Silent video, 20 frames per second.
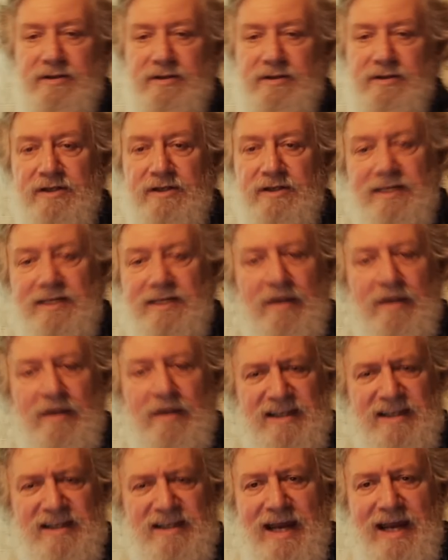You see what I'm
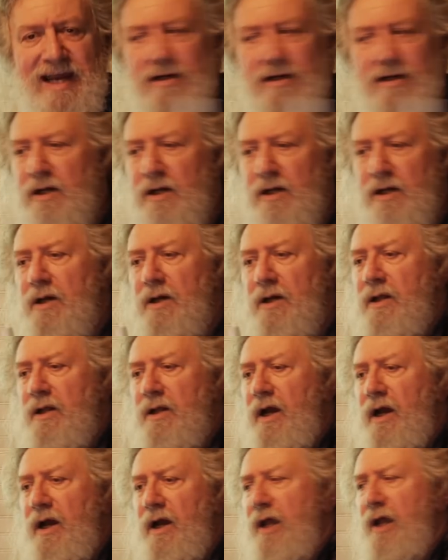saying?
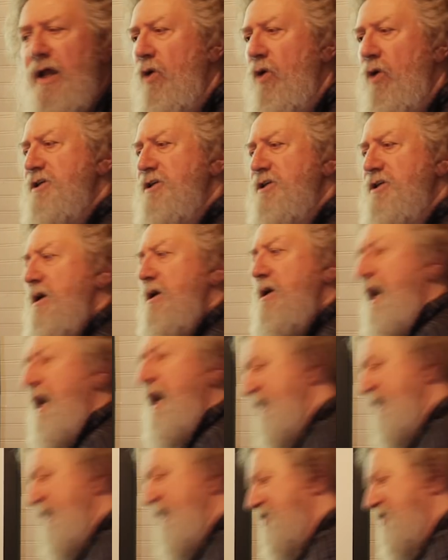In other words, at
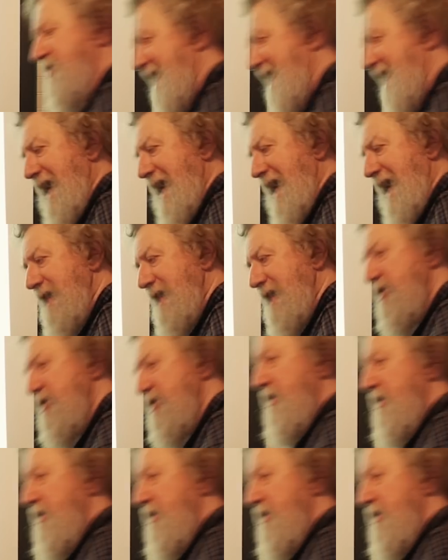each stage,